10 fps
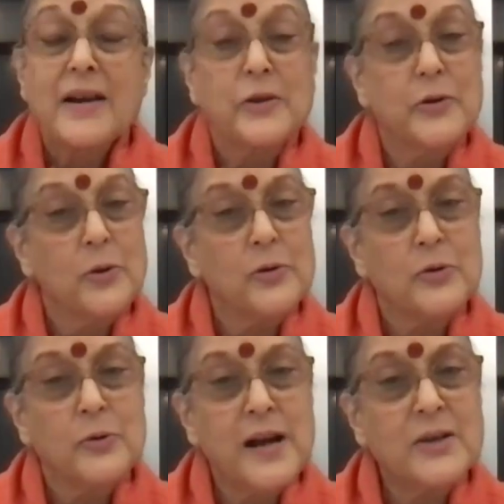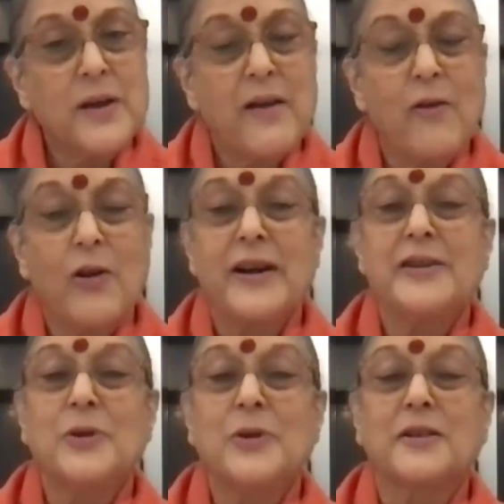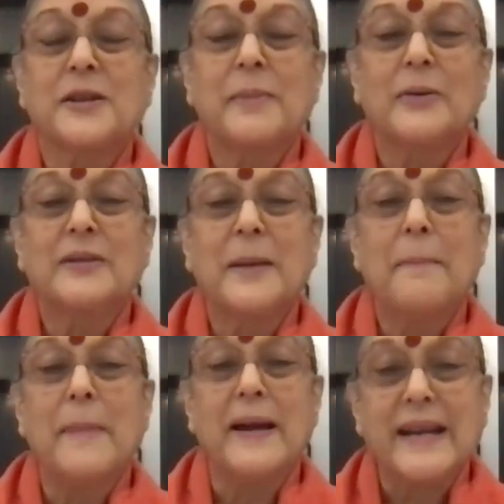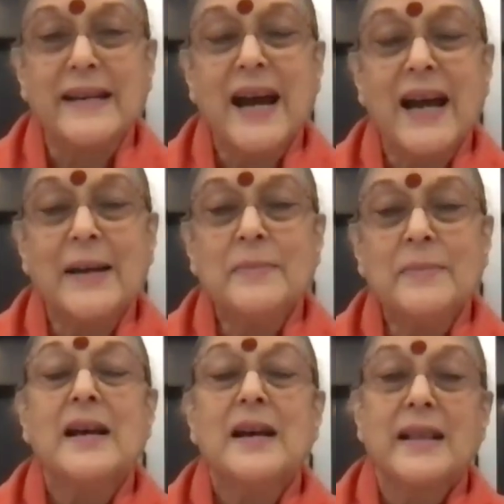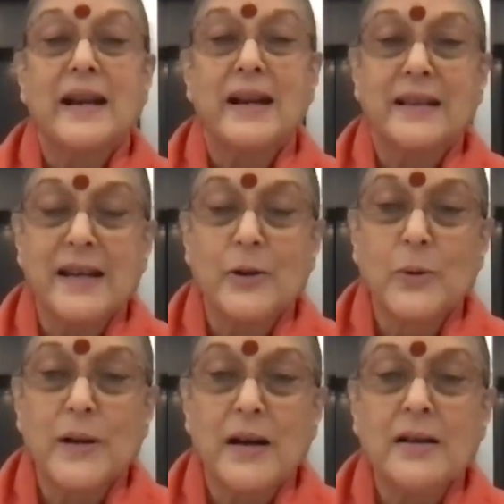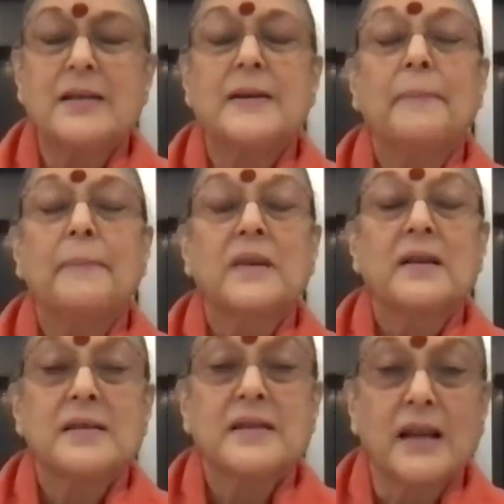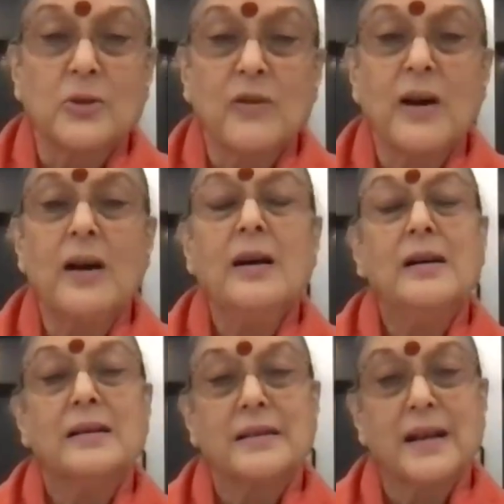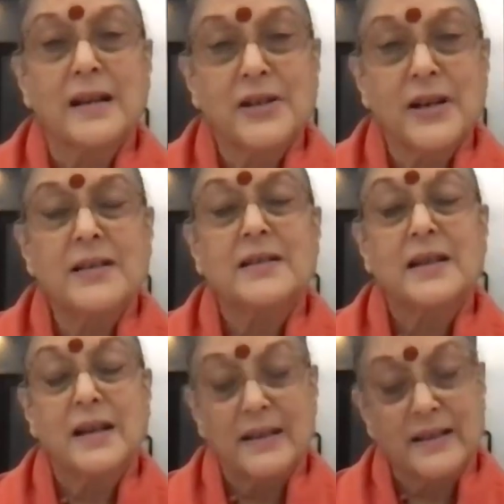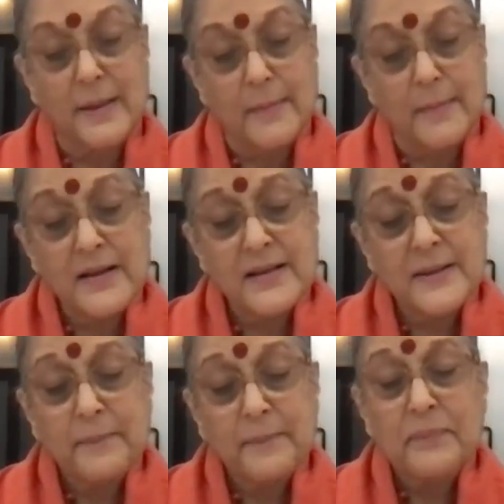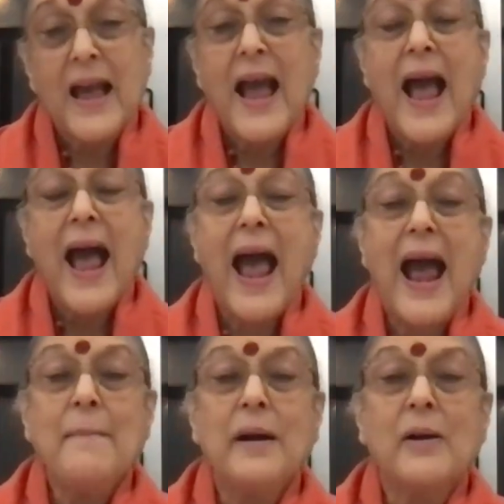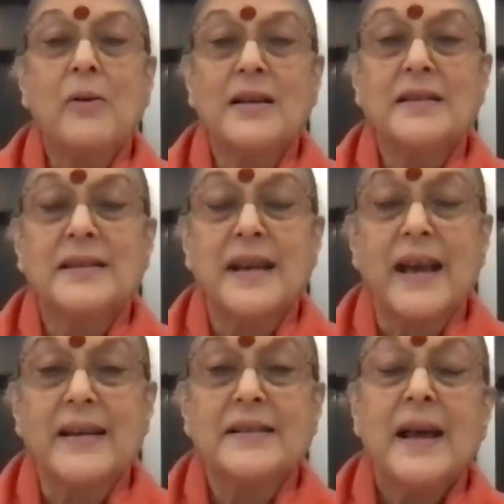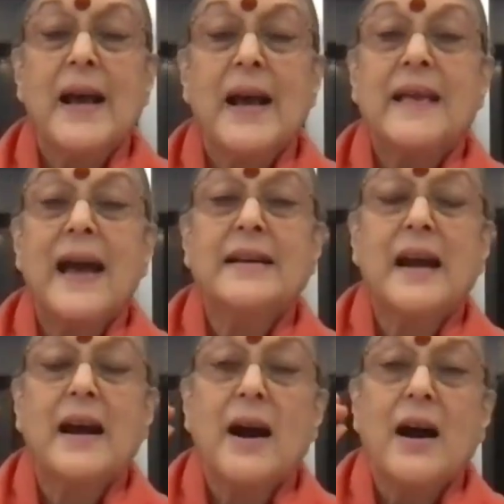You know, gunas, we have already talked about them many times. There are three gunas: sattva, rajas, tamas. And Bhagwan says that